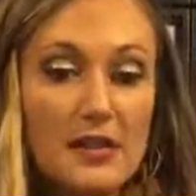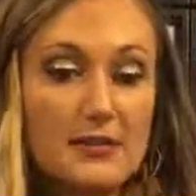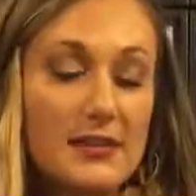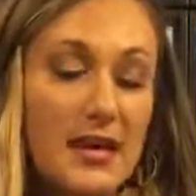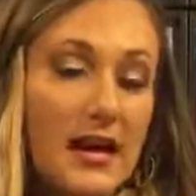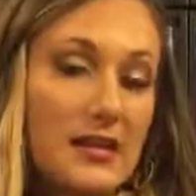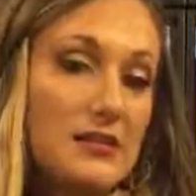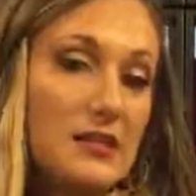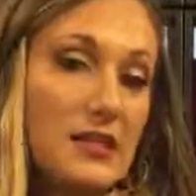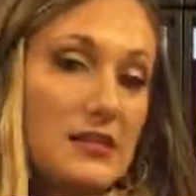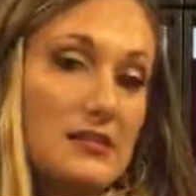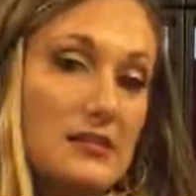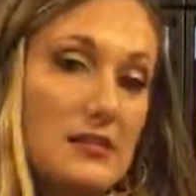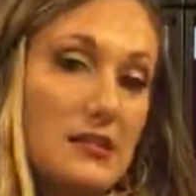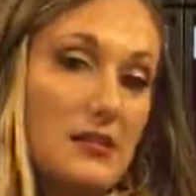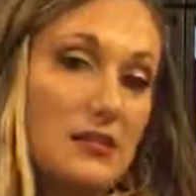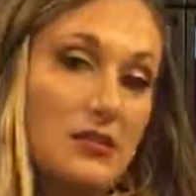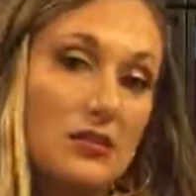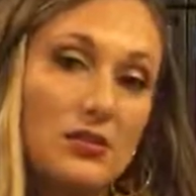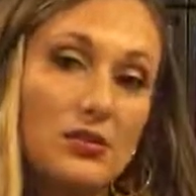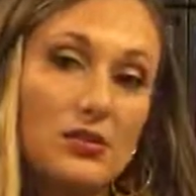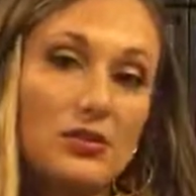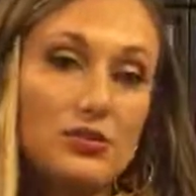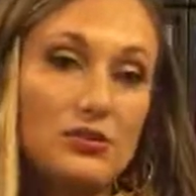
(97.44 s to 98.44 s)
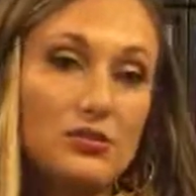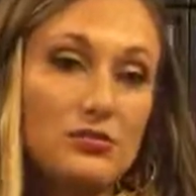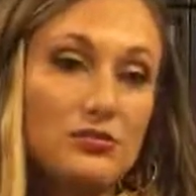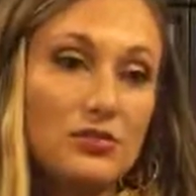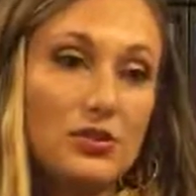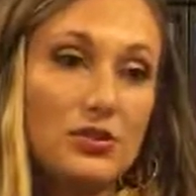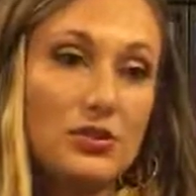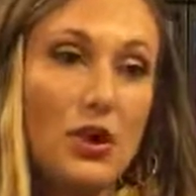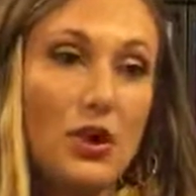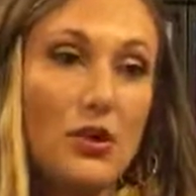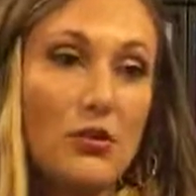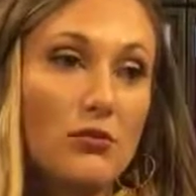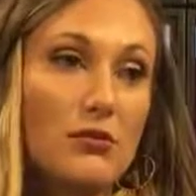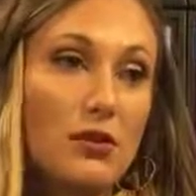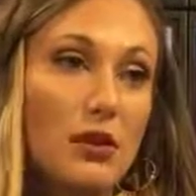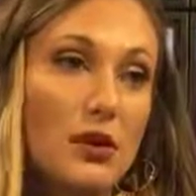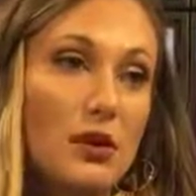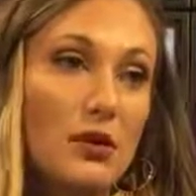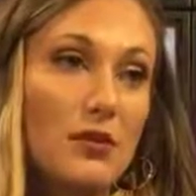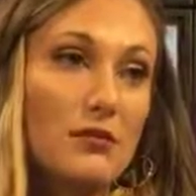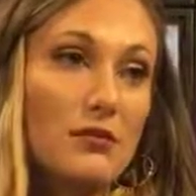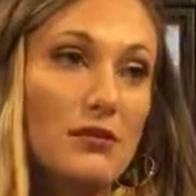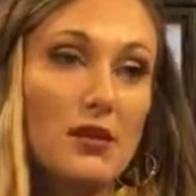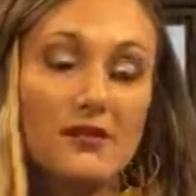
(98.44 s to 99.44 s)
That doesn't include, you know,
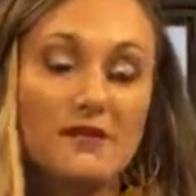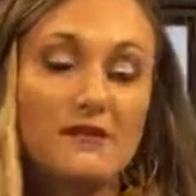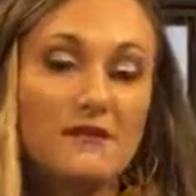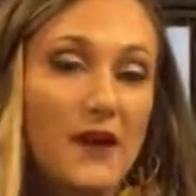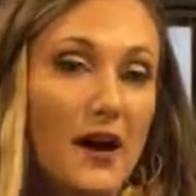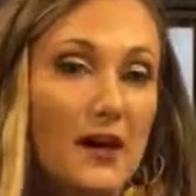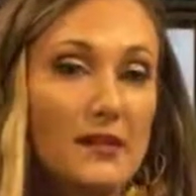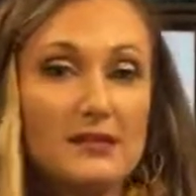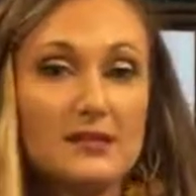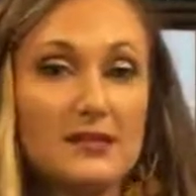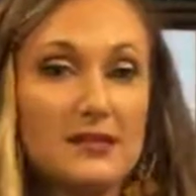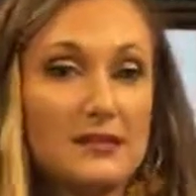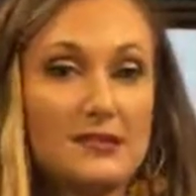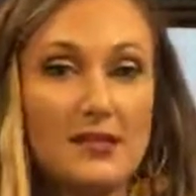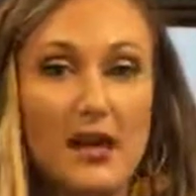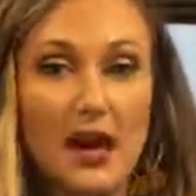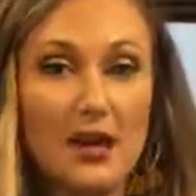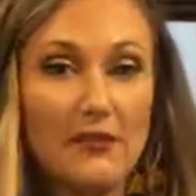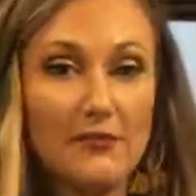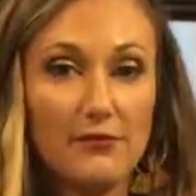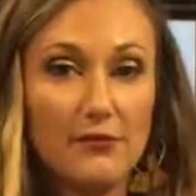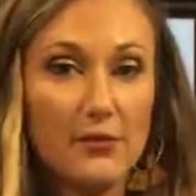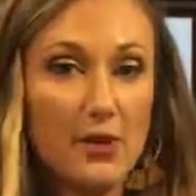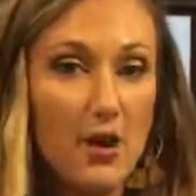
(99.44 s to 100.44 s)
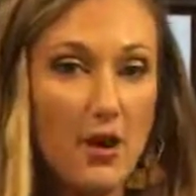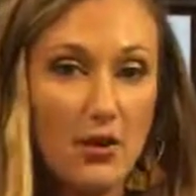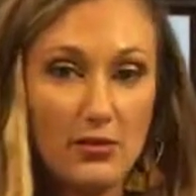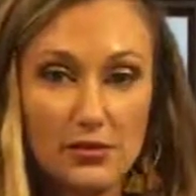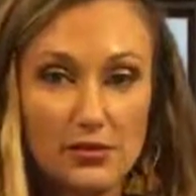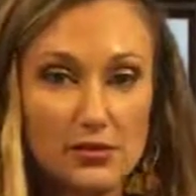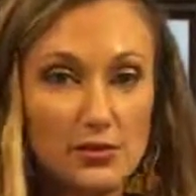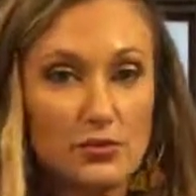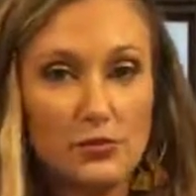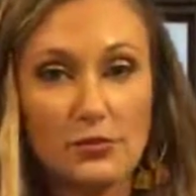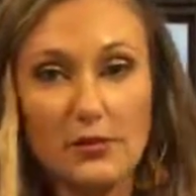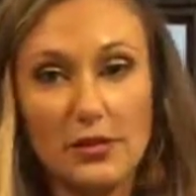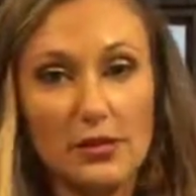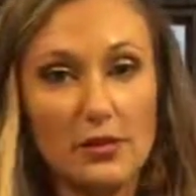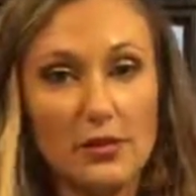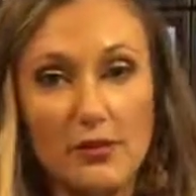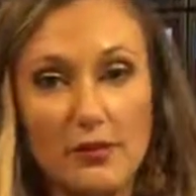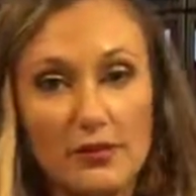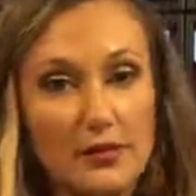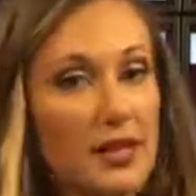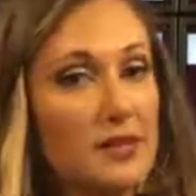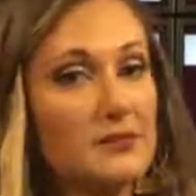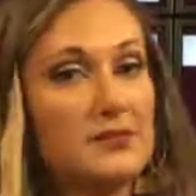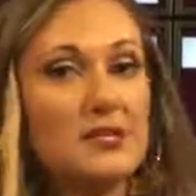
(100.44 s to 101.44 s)
the fun stuff. We all enjoy
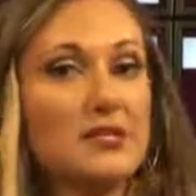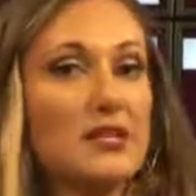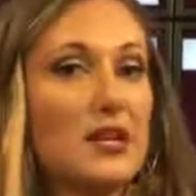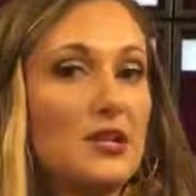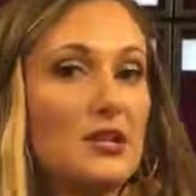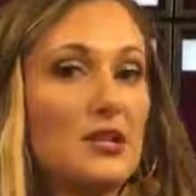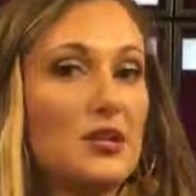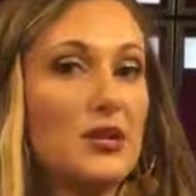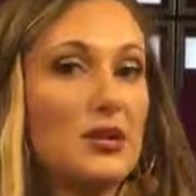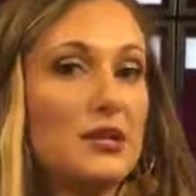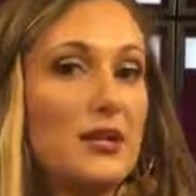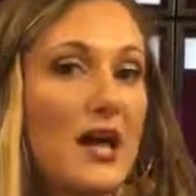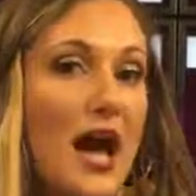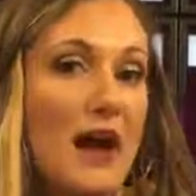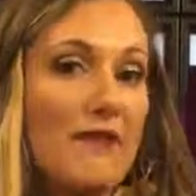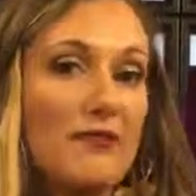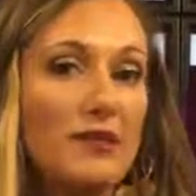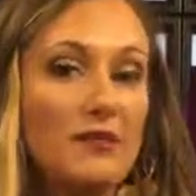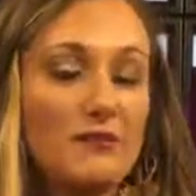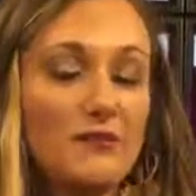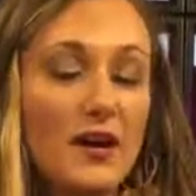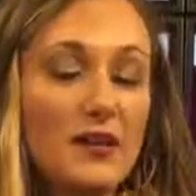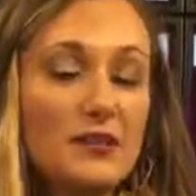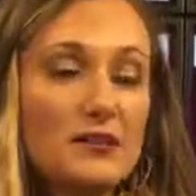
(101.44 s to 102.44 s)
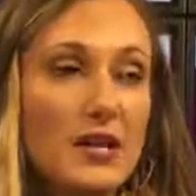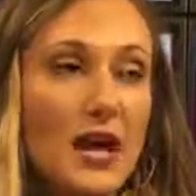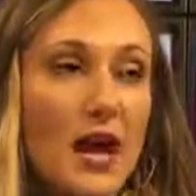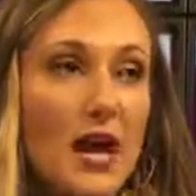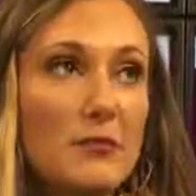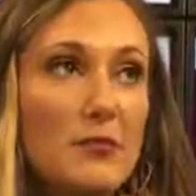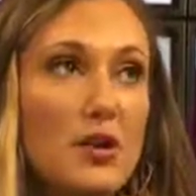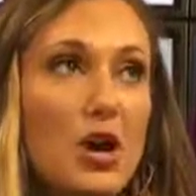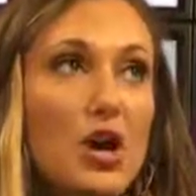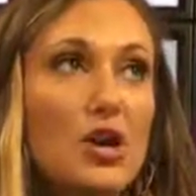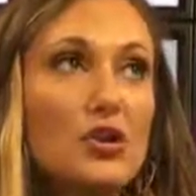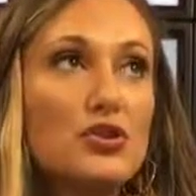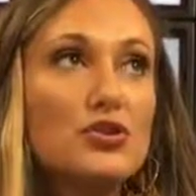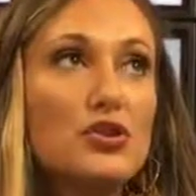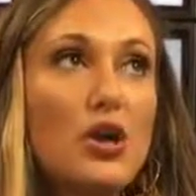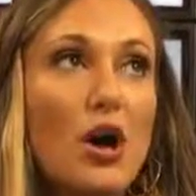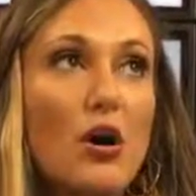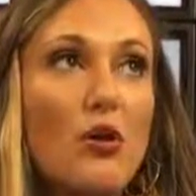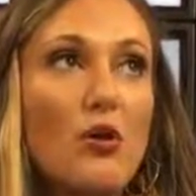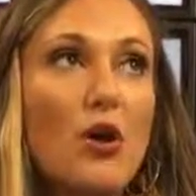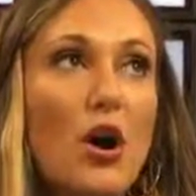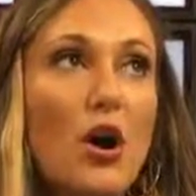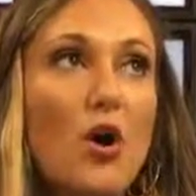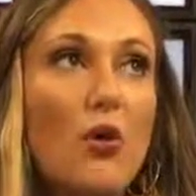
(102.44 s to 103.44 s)
going out to dinner and having fun time.
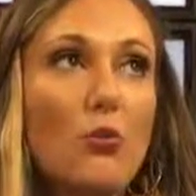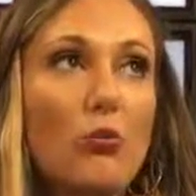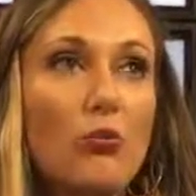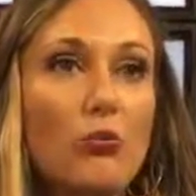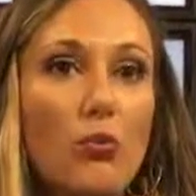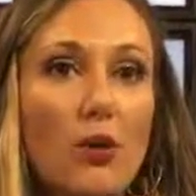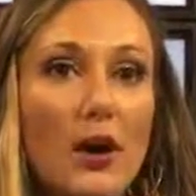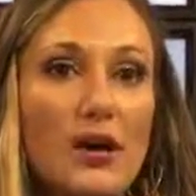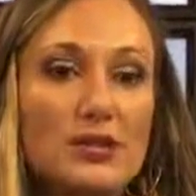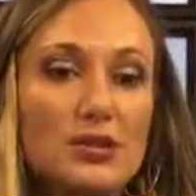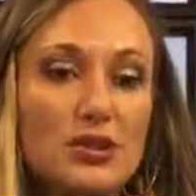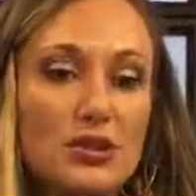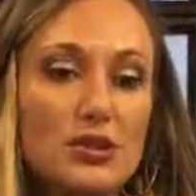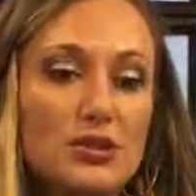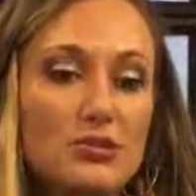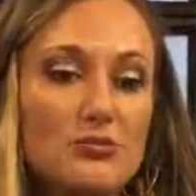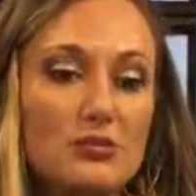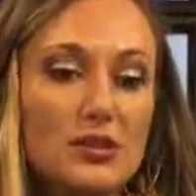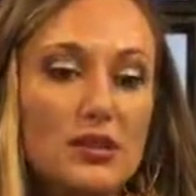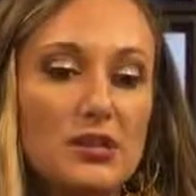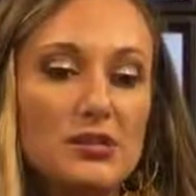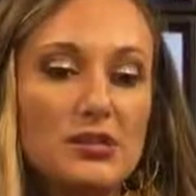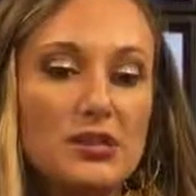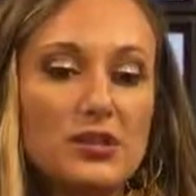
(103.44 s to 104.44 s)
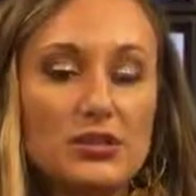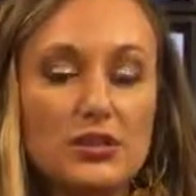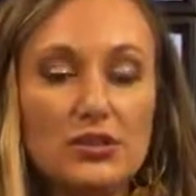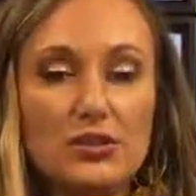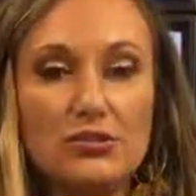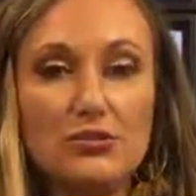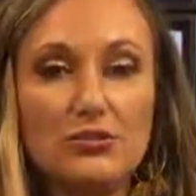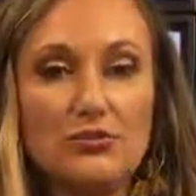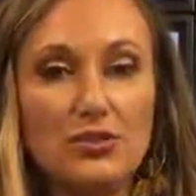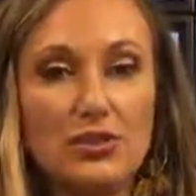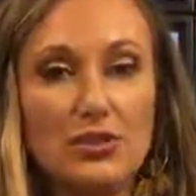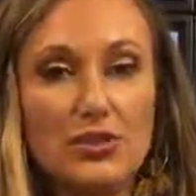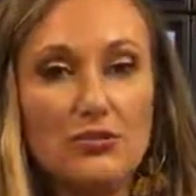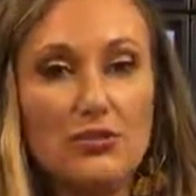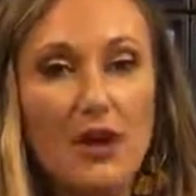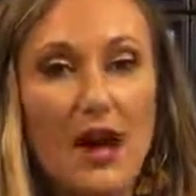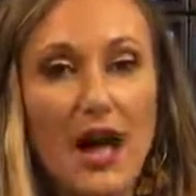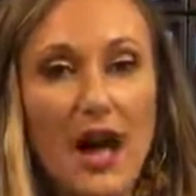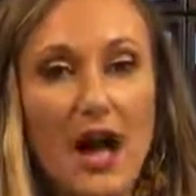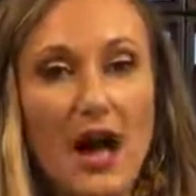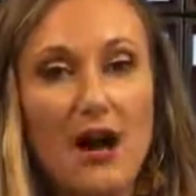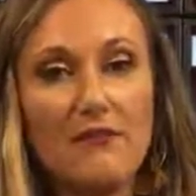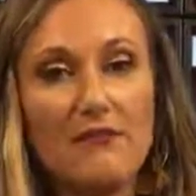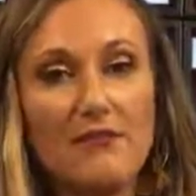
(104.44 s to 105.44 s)
So what do you need to do to
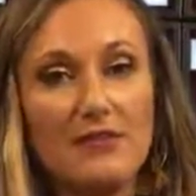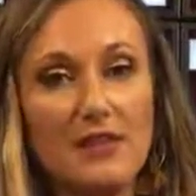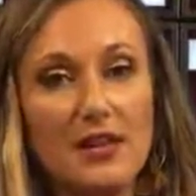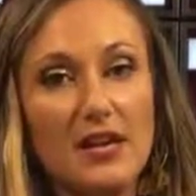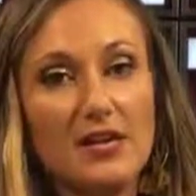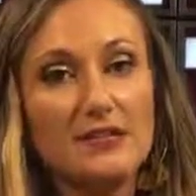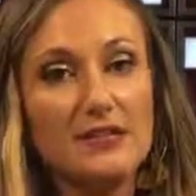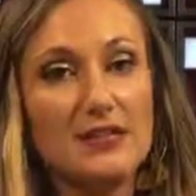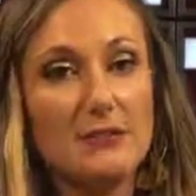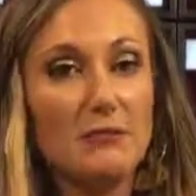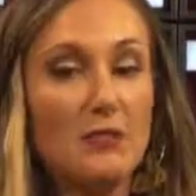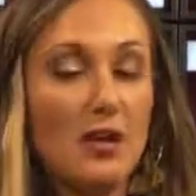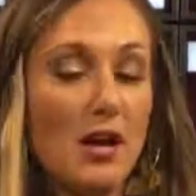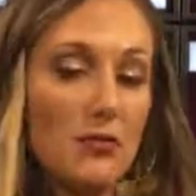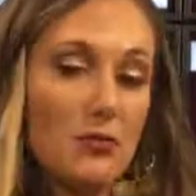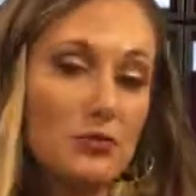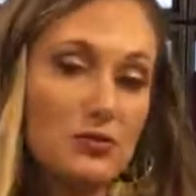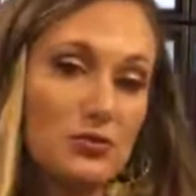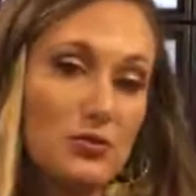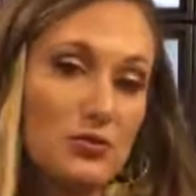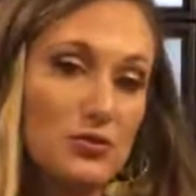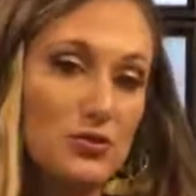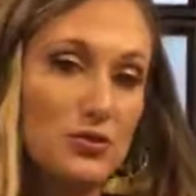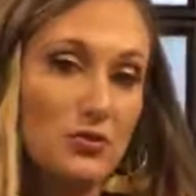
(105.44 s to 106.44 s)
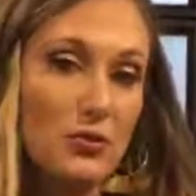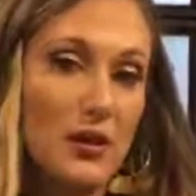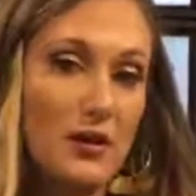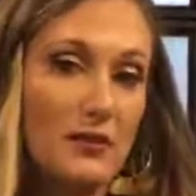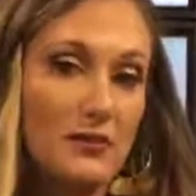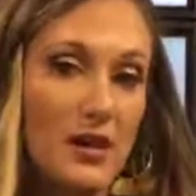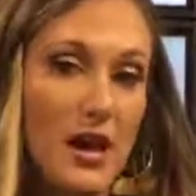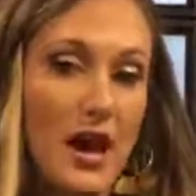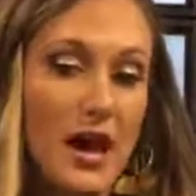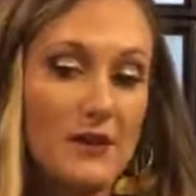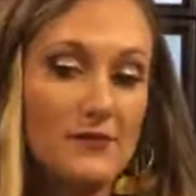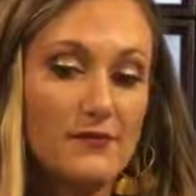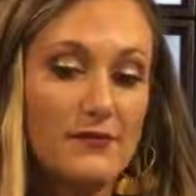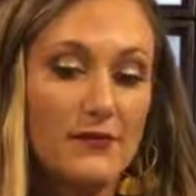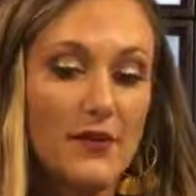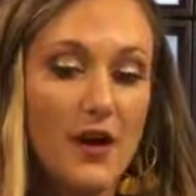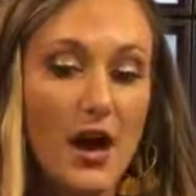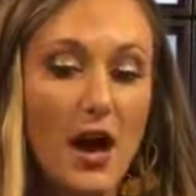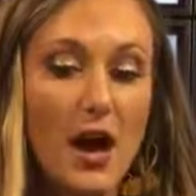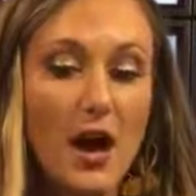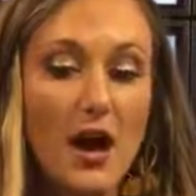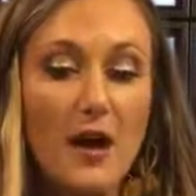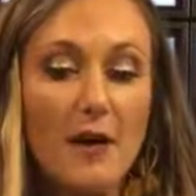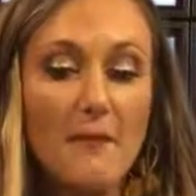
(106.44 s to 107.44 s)
have this and be able to enjoy life?
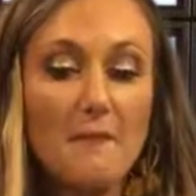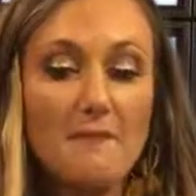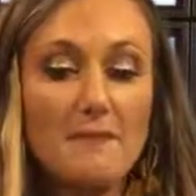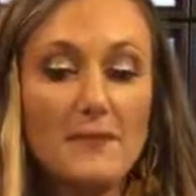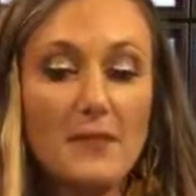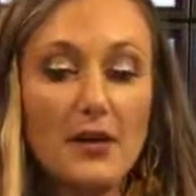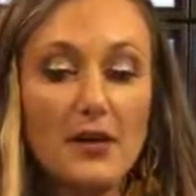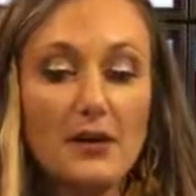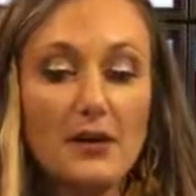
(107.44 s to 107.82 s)
Um,